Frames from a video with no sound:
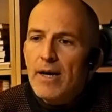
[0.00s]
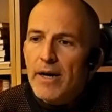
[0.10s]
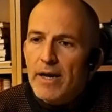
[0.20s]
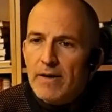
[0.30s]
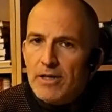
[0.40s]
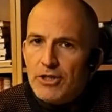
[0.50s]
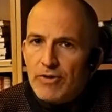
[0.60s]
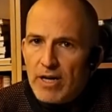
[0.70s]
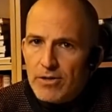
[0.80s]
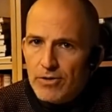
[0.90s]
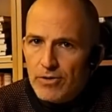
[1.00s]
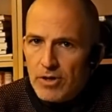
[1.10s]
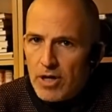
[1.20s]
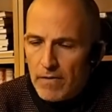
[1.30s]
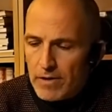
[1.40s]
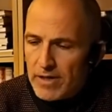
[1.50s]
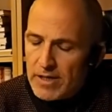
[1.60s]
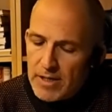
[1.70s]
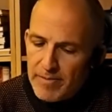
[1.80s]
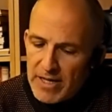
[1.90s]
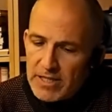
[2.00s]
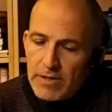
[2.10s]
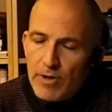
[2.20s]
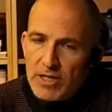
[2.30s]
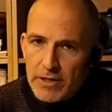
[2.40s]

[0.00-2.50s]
and I'll try to cover it in basic words.